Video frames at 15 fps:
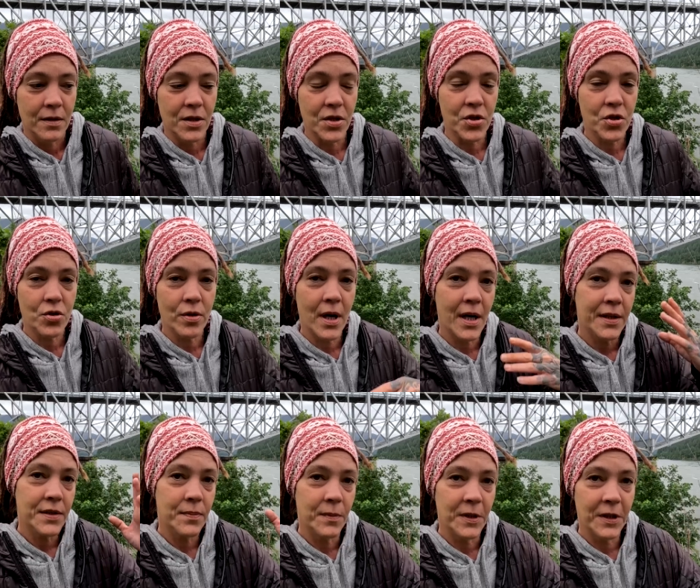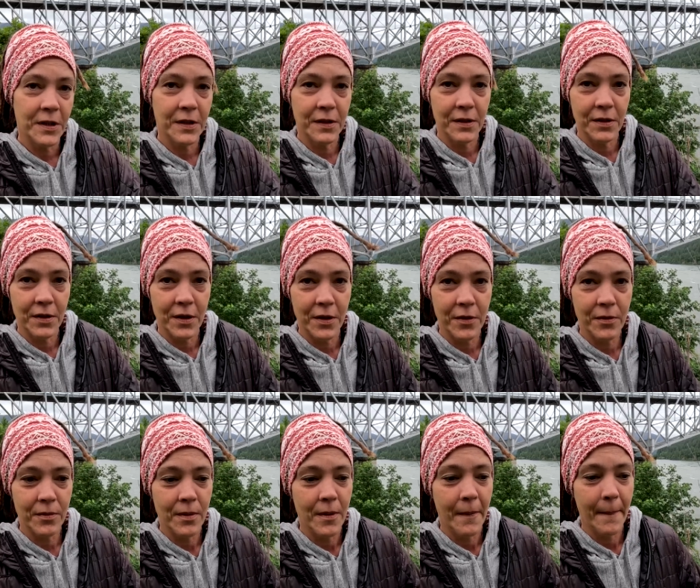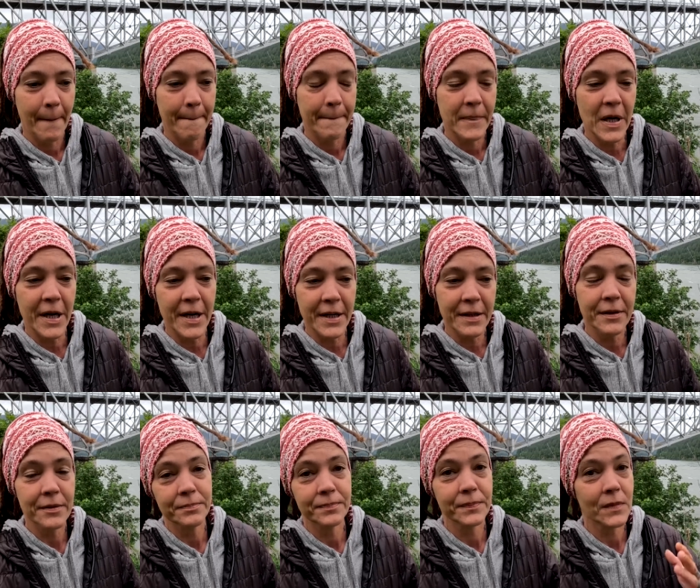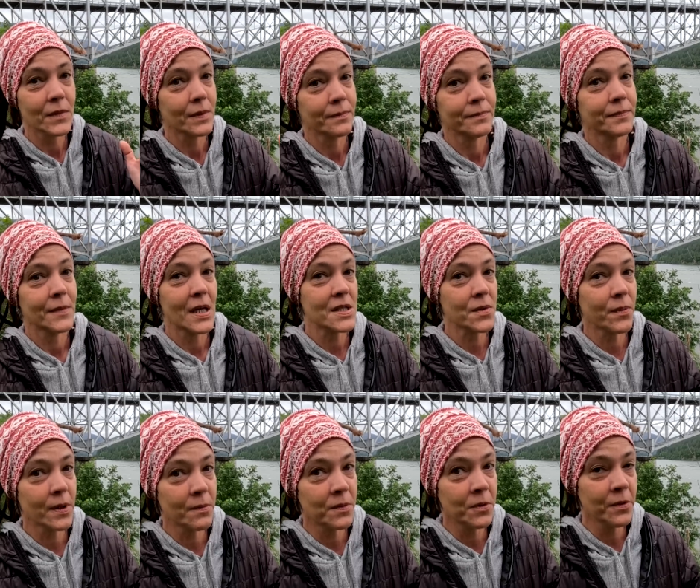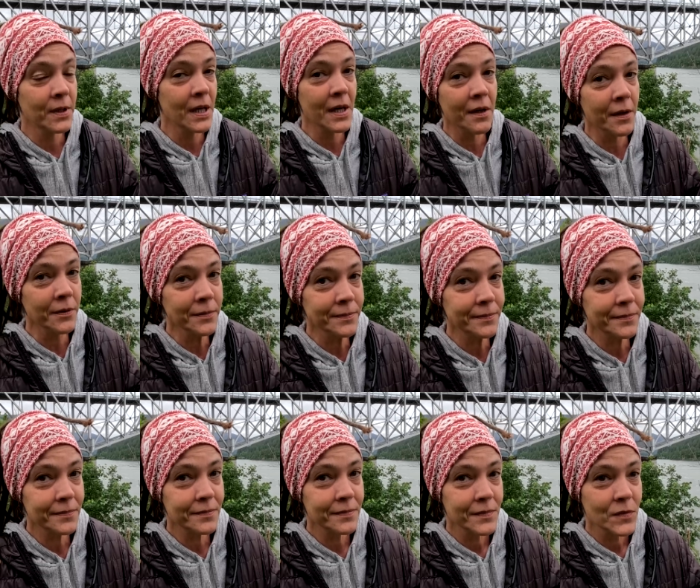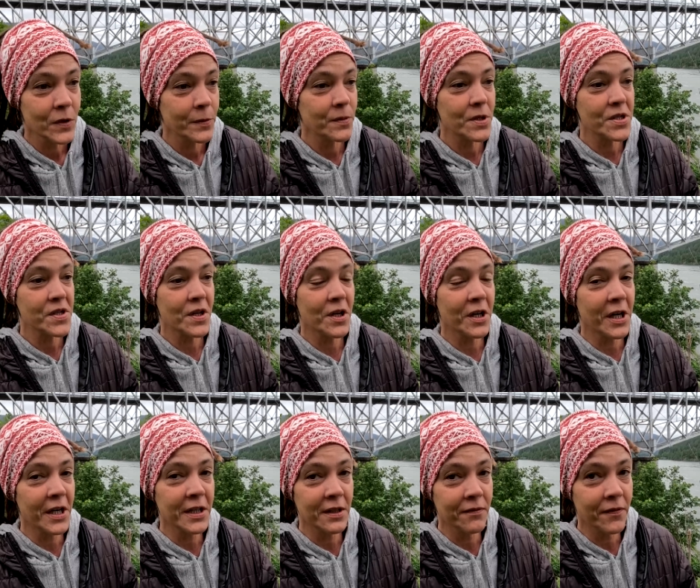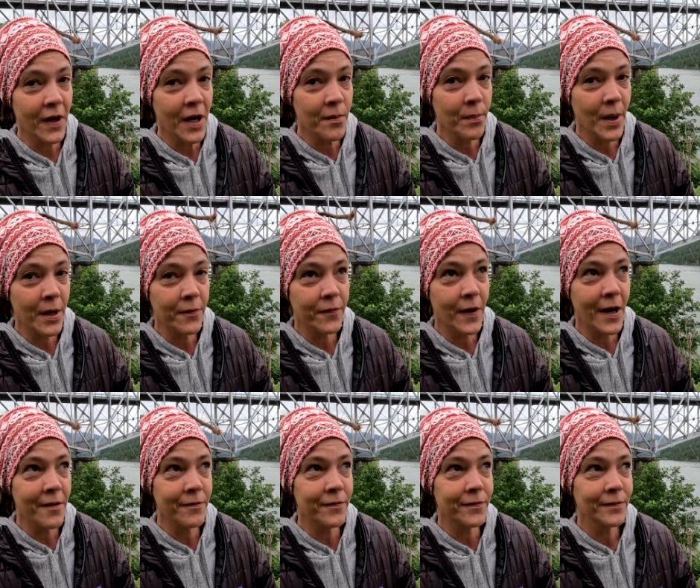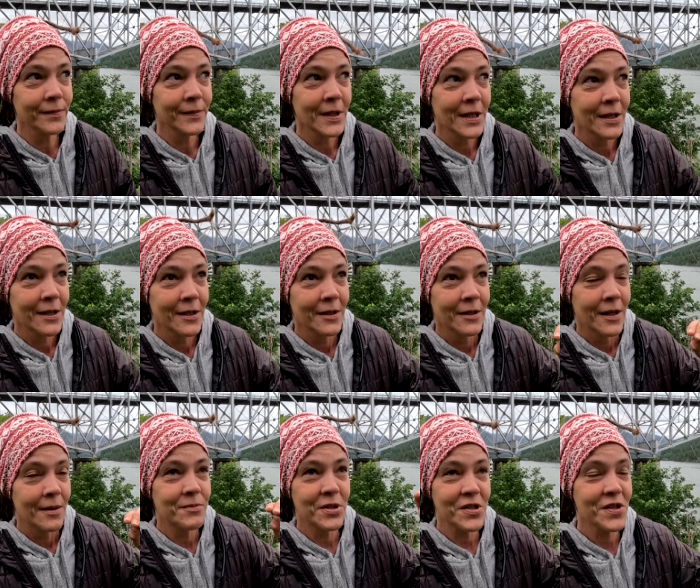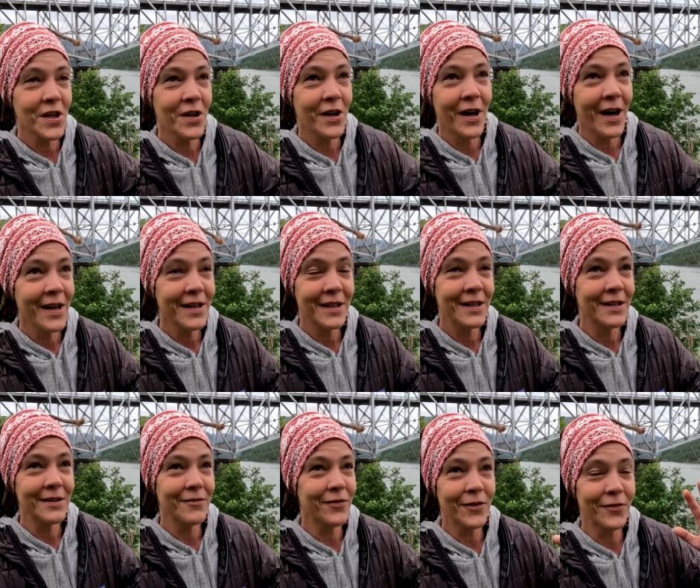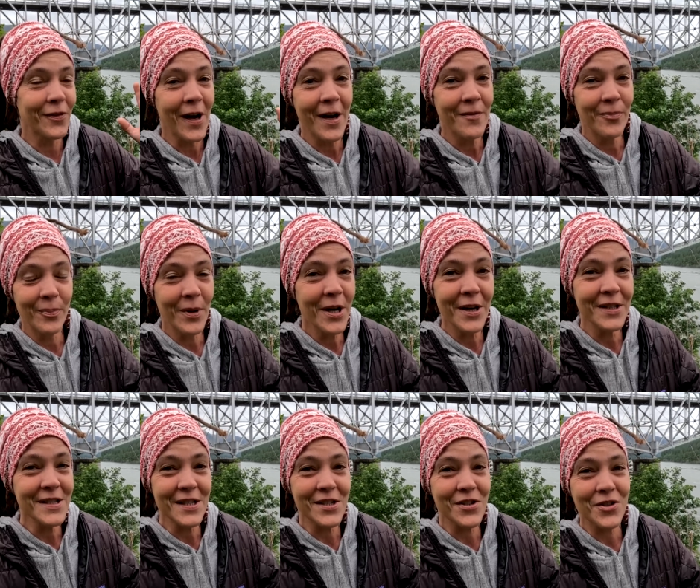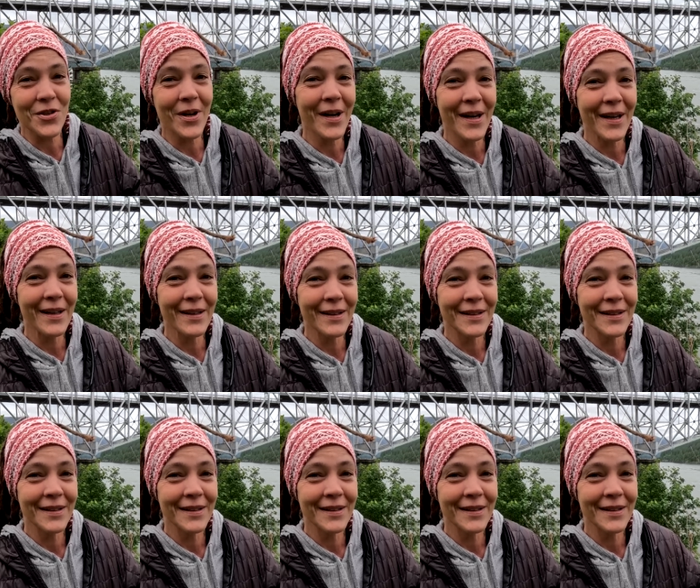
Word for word: distract me, you know. But that's what I'm doing now. I'm just not hiking I'm just not hiking for 5 months straight